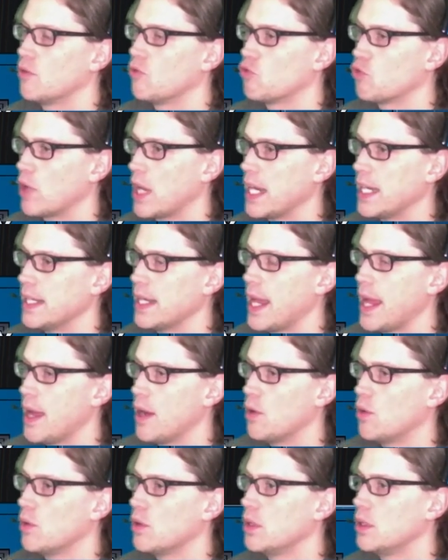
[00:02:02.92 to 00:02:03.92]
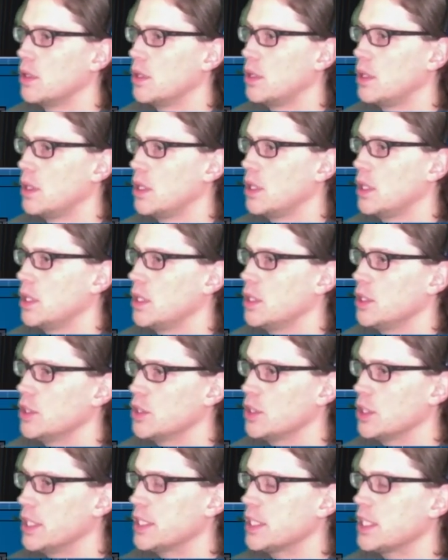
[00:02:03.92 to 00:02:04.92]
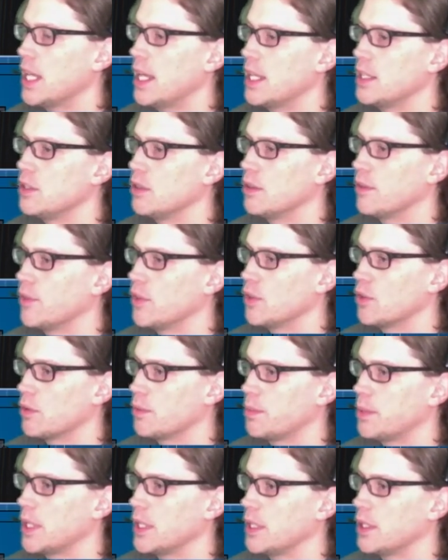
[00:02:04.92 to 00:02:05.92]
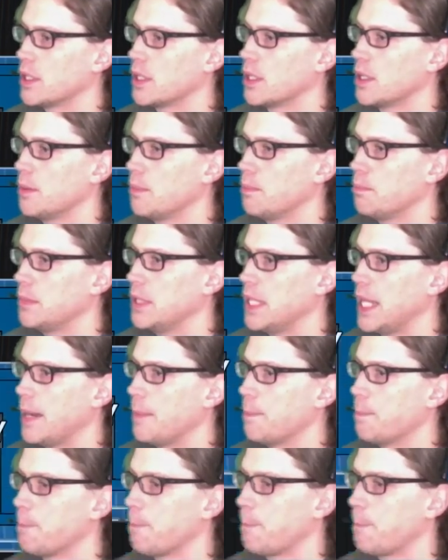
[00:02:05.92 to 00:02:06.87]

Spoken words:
right now. So let's go ahead and do the funeral parlor. Lamb.